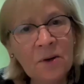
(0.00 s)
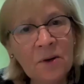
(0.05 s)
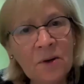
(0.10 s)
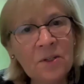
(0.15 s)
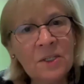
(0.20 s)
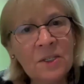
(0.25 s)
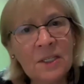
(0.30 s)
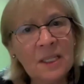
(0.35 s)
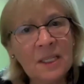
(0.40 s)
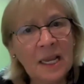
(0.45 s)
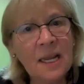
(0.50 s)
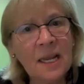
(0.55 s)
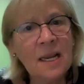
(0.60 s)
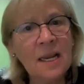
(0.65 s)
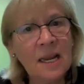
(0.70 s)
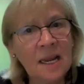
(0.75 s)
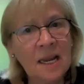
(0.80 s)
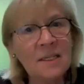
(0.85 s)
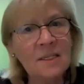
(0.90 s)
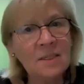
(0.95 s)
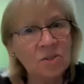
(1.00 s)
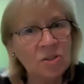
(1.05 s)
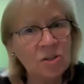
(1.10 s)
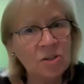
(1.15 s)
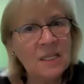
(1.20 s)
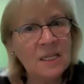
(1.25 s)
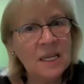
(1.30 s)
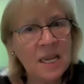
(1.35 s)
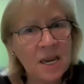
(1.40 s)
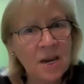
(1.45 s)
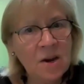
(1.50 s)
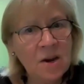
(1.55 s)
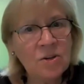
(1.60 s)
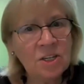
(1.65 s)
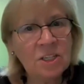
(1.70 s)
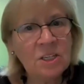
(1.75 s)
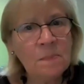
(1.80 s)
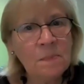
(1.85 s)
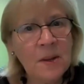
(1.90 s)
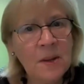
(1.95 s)
the first thing is just
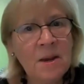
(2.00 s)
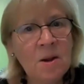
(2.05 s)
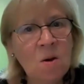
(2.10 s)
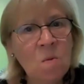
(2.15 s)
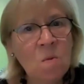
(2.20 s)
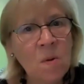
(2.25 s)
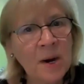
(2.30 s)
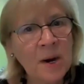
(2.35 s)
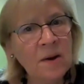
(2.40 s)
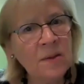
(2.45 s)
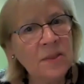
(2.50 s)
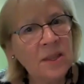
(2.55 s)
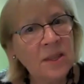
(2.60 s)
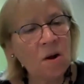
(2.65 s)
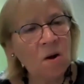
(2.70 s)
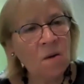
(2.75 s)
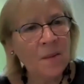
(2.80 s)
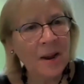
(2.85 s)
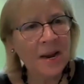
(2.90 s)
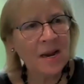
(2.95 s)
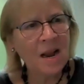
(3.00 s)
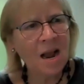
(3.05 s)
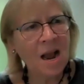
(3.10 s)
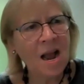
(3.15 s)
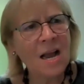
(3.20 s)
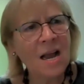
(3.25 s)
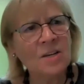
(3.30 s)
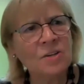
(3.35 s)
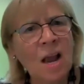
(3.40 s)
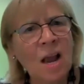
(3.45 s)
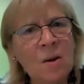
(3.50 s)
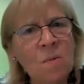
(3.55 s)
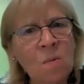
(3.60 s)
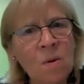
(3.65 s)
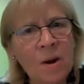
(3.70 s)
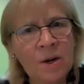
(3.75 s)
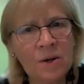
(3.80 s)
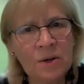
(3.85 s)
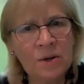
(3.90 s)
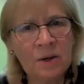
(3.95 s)
here, just being aware that, oh my gosh, I
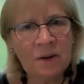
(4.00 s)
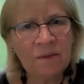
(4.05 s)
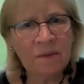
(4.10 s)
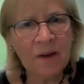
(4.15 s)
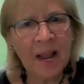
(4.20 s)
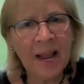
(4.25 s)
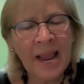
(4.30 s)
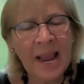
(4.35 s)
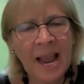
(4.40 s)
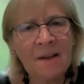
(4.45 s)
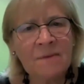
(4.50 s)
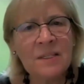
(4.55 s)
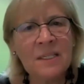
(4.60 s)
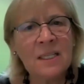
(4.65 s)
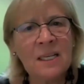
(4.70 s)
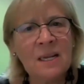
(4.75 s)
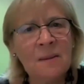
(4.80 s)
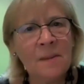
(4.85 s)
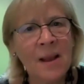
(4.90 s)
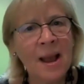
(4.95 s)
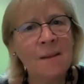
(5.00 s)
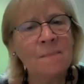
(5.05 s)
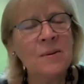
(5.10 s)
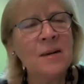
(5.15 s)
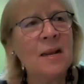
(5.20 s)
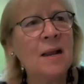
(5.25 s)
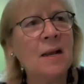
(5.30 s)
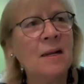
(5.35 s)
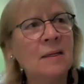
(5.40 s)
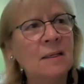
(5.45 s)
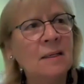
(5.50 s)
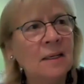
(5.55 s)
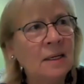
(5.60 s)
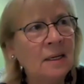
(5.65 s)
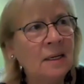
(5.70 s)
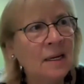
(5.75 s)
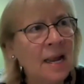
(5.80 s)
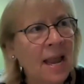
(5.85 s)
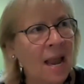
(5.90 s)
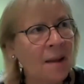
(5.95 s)
wonder if I have sleep apnea.
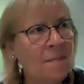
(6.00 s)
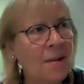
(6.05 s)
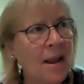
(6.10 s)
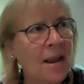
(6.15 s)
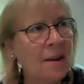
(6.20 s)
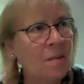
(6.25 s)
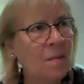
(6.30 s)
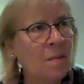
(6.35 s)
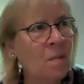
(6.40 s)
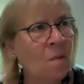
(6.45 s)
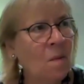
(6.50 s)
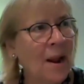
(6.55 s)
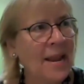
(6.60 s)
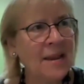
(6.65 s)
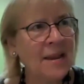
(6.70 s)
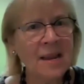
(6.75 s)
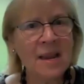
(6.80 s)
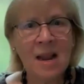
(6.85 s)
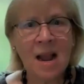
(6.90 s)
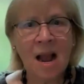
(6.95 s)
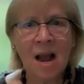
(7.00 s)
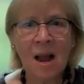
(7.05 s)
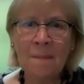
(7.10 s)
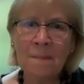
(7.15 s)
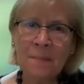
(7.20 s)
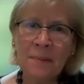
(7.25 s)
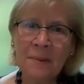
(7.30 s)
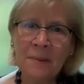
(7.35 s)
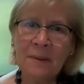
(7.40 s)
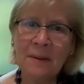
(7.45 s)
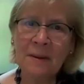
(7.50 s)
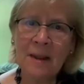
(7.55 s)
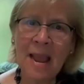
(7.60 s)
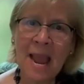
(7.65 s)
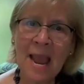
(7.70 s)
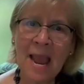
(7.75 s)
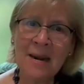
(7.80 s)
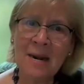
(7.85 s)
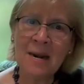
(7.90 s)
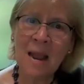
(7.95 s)
Am I waking up
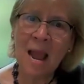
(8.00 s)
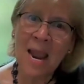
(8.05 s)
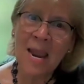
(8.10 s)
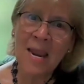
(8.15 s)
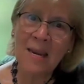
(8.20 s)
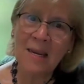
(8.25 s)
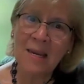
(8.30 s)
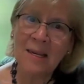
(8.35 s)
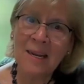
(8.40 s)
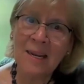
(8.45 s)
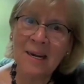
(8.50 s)
at night?